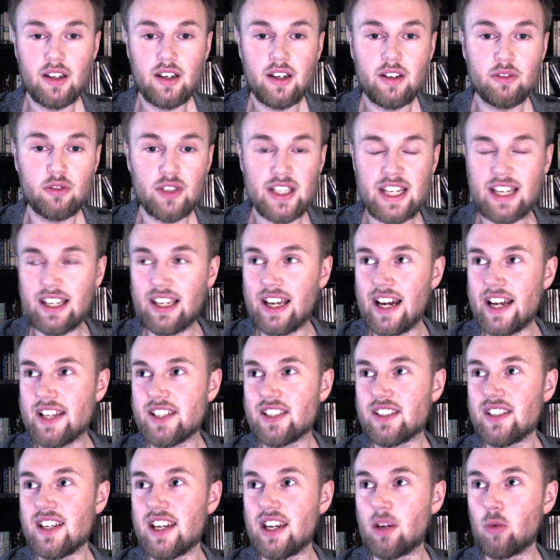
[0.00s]

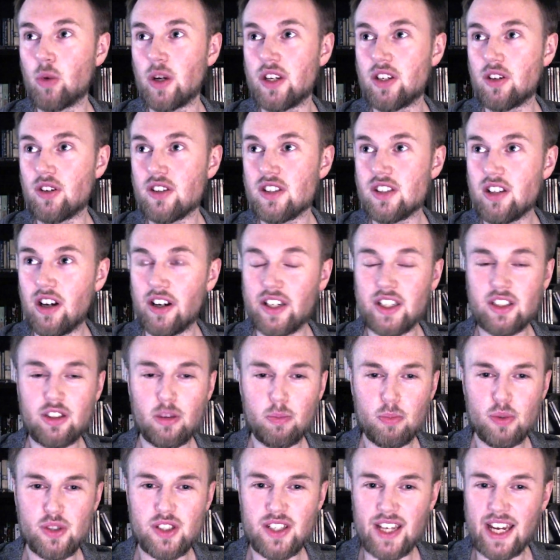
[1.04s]
realizing when you're starting to
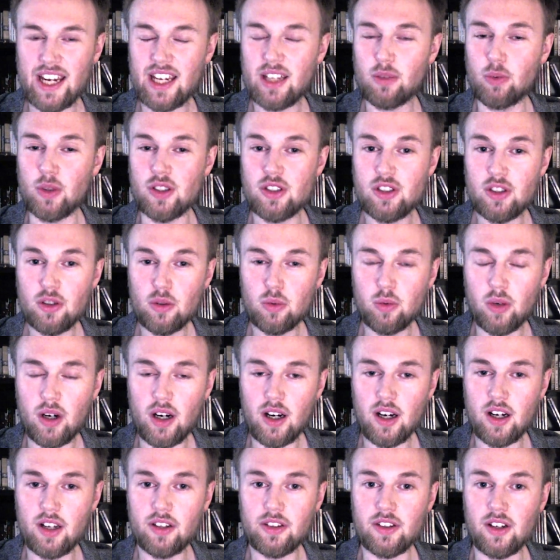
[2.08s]
project what you
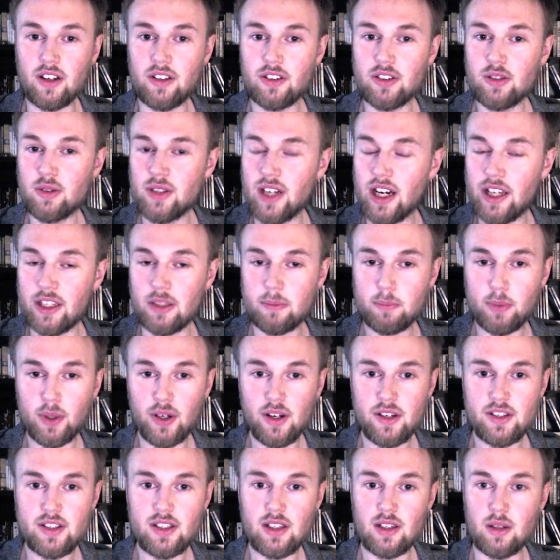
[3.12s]
want onto the other
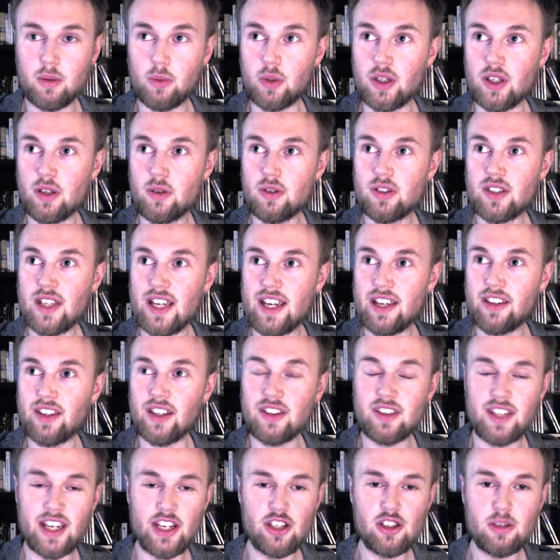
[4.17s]
person, and when you think
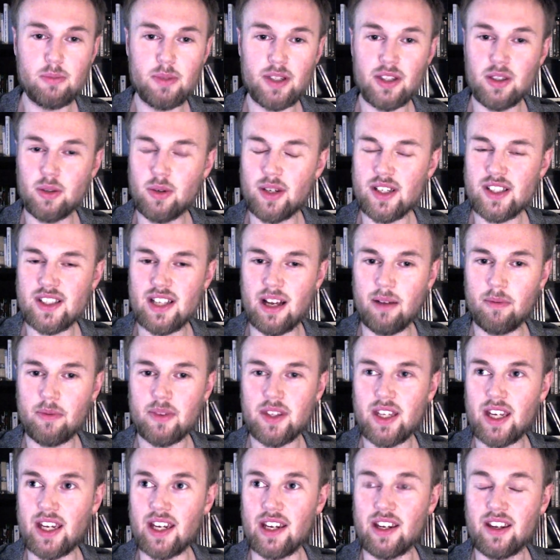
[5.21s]
that they should be doing
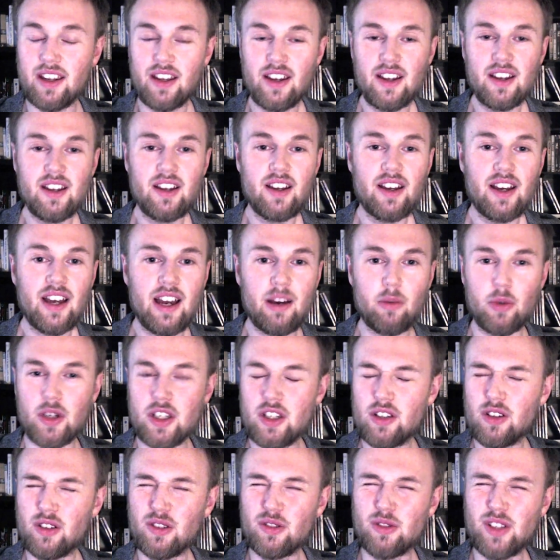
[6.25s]
something, and when
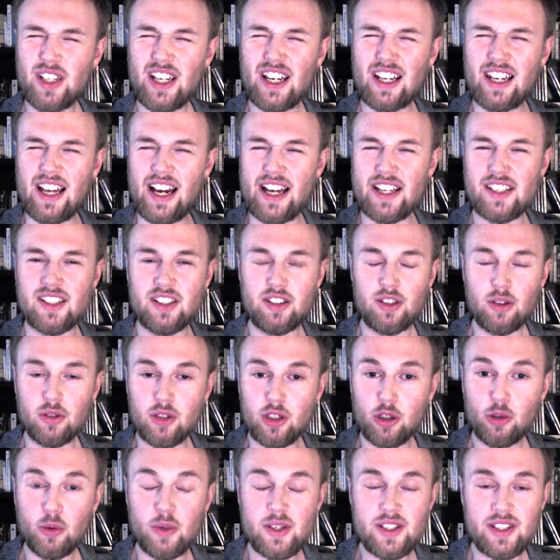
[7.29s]
you realize that you're
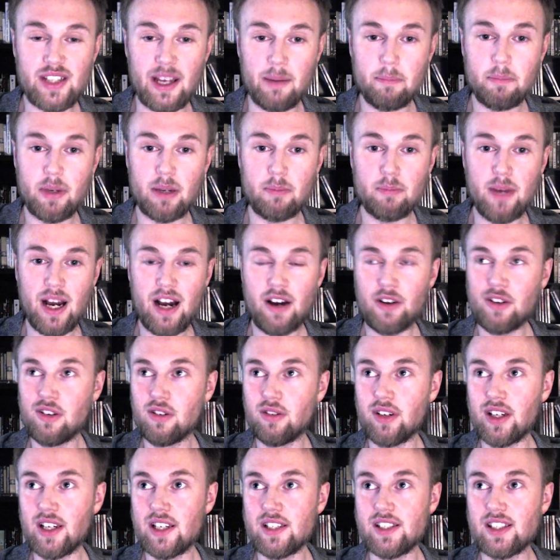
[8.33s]
overstepping
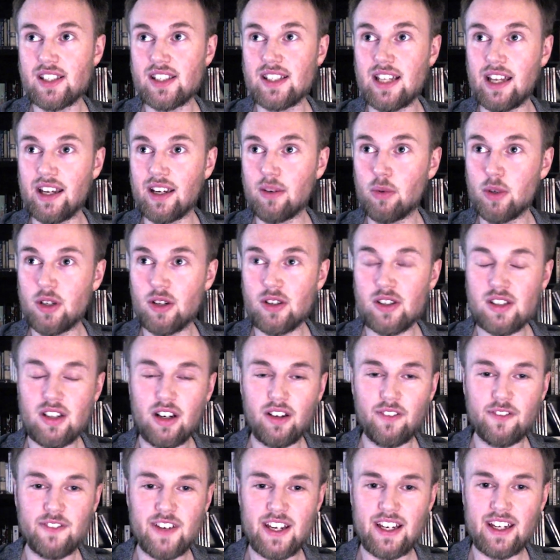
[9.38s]
boundaries, like when you
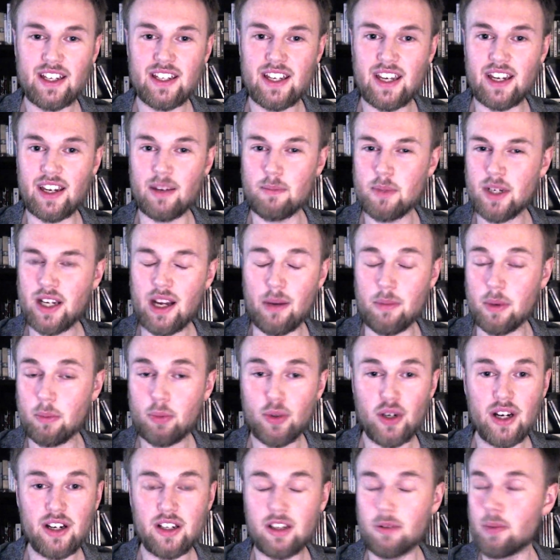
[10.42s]
start thinking and becoming
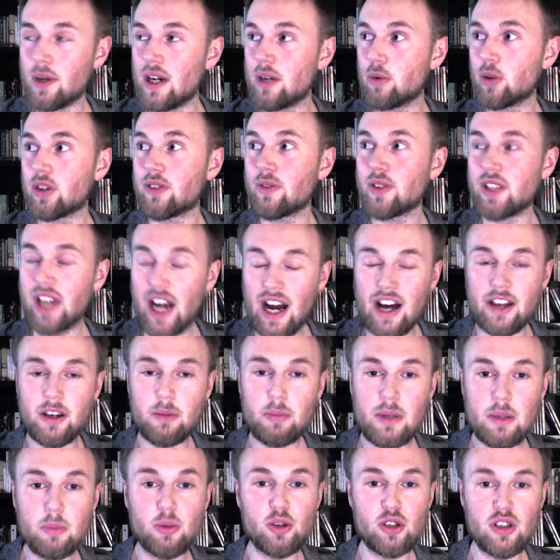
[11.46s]
preoccupied with what other
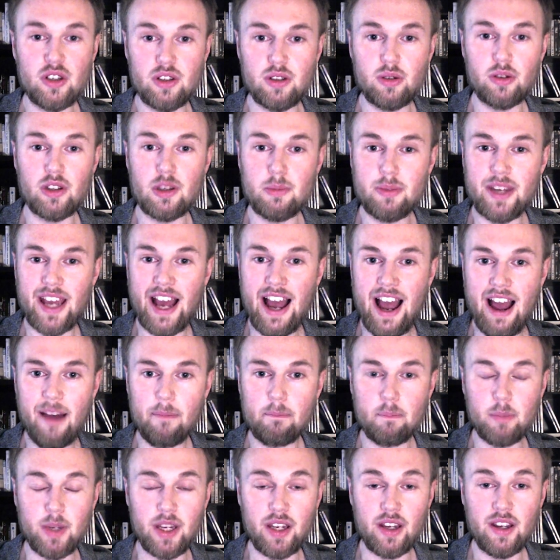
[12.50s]
people should do to be
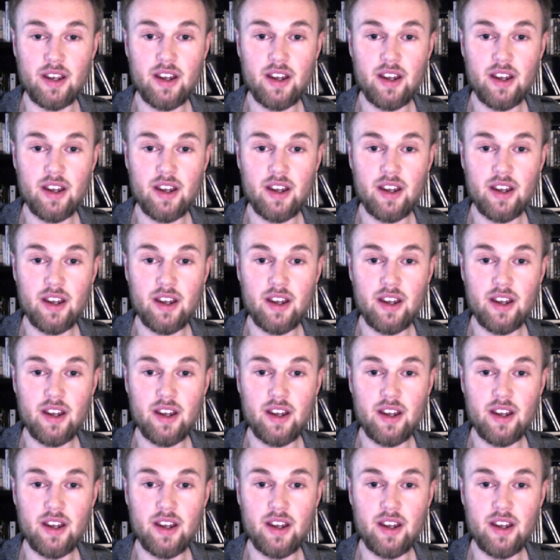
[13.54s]
happy,